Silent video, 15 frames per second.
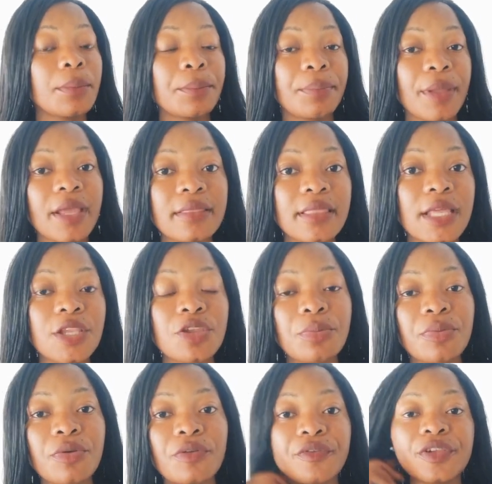back then your
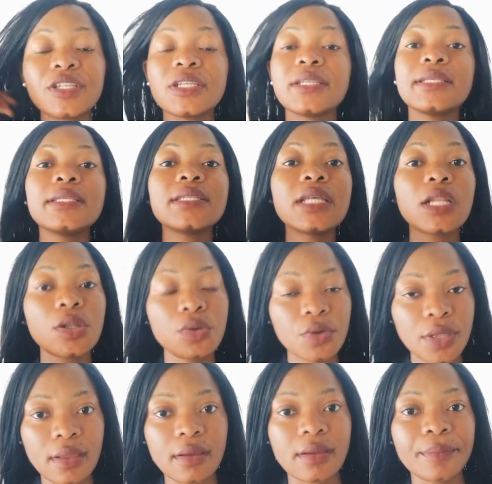profession is a
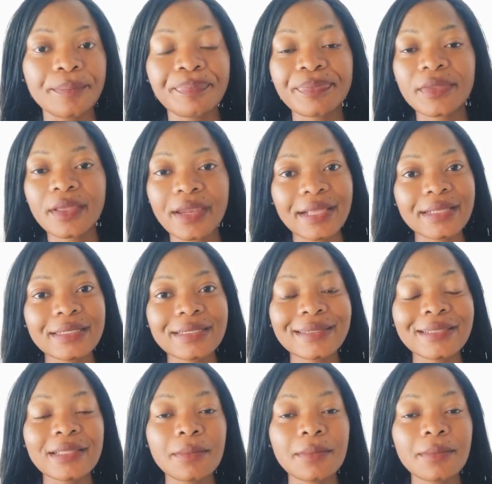lawyer right